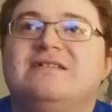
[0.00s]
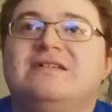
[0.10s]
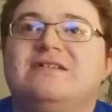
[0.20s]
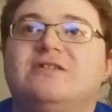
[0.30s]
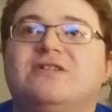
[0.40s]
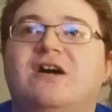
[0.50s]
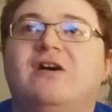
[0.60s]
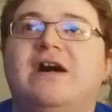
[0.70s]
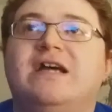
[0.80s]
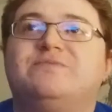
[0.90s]

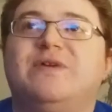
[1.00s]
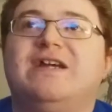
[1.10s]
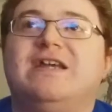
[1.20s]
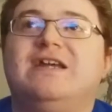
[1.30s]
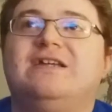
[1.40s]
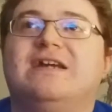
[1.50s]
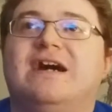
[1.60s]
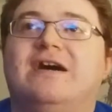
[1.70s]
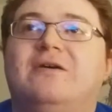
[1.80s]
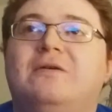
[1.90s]
Cesaro has Big E
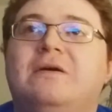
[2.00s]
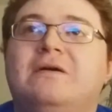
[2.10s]
now.